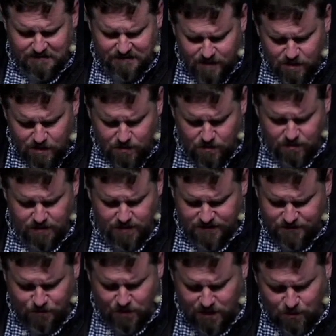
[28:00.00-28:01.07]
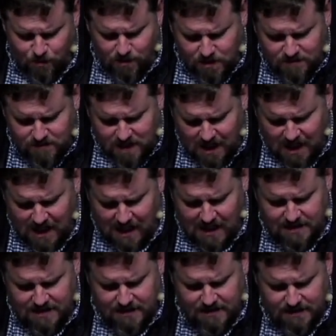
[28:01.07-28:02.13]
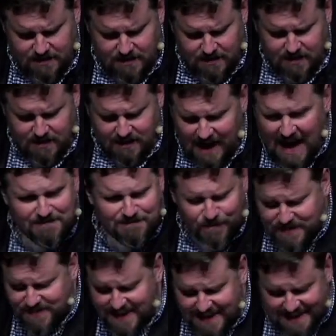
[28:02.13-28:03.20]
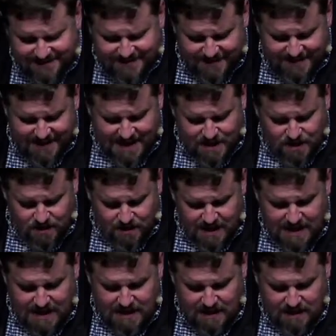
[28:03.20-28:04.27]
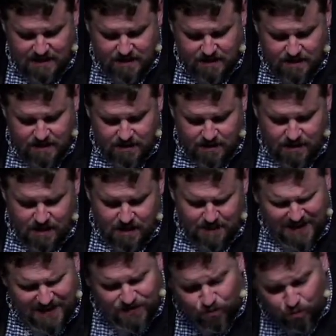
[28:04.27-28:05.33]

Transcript: food, destroy the work of God. Everything is indeed clean, but it's